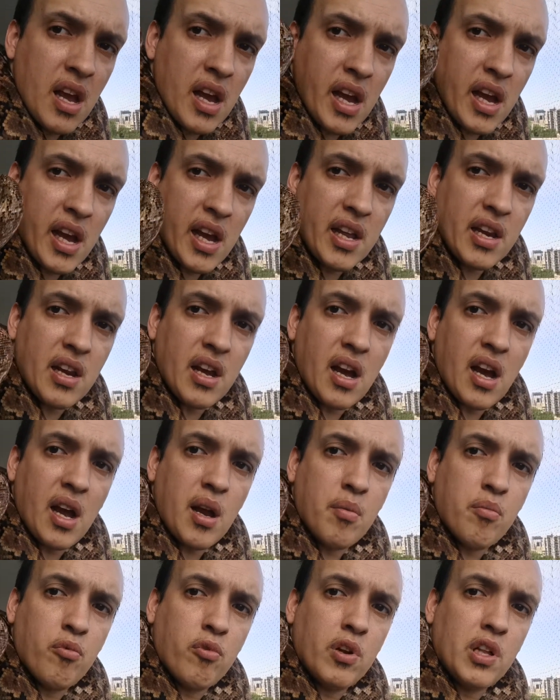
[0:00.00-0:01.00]
And
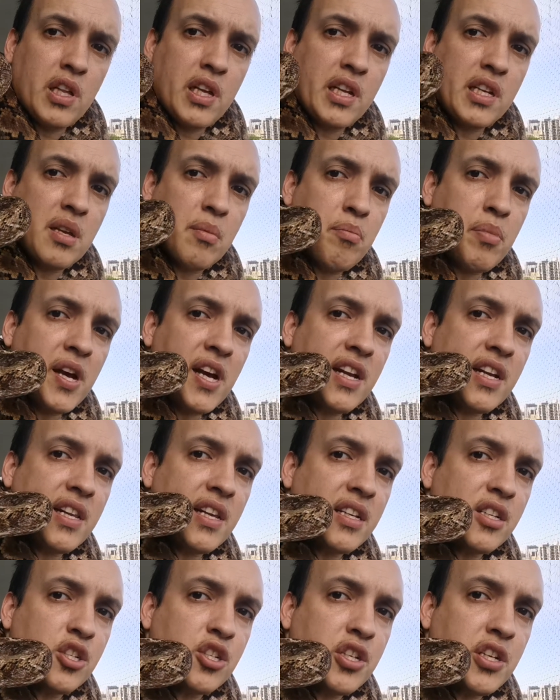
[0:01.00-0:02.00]
I'm willing to bet
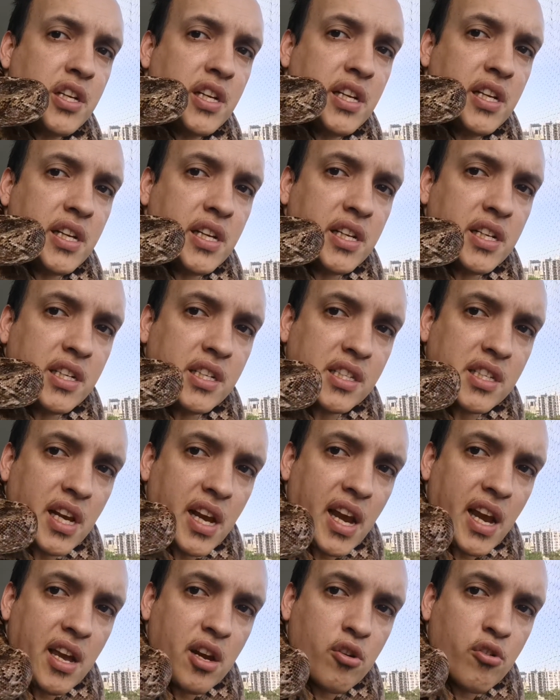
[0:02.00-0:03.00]
that she is
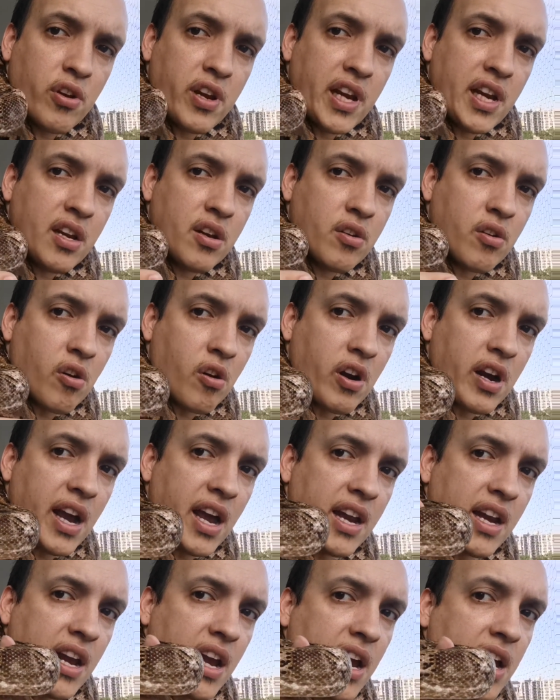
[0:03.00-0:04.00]
anery or
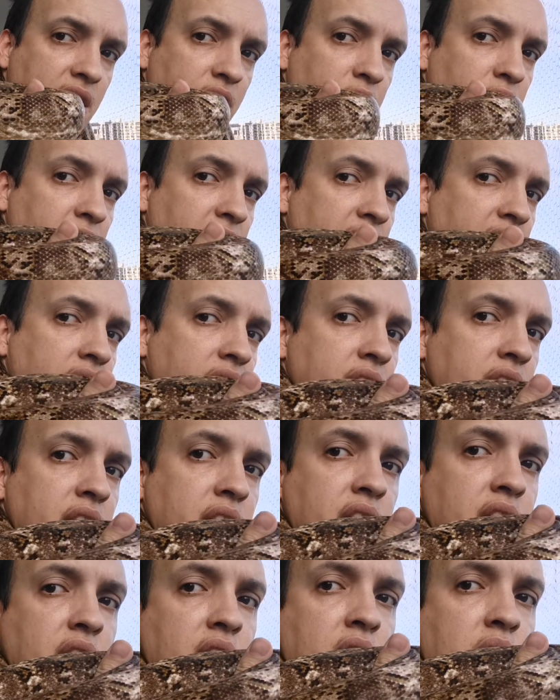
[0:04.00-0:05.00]
het anery,
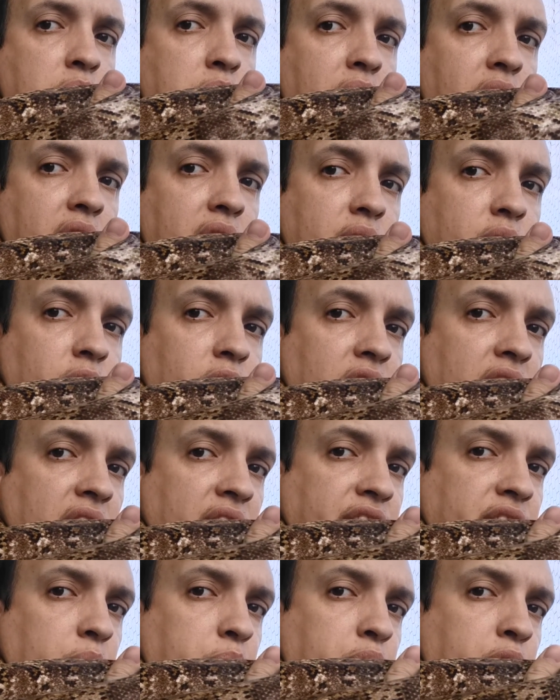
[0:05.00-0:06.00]
but we'll
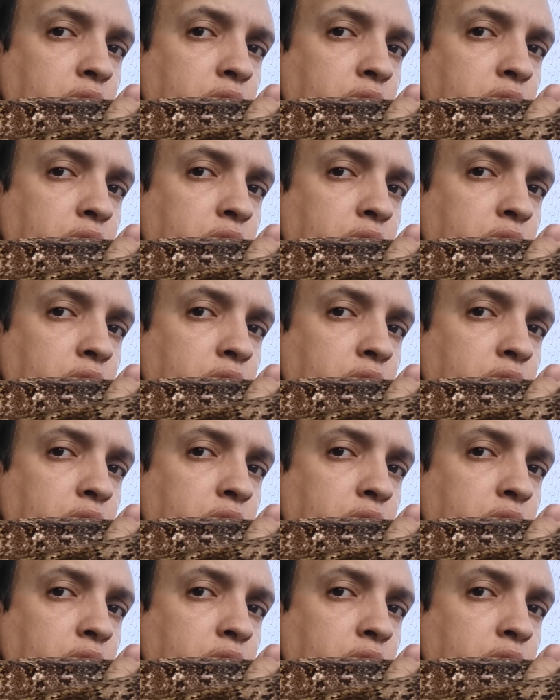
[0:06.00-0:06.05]
have to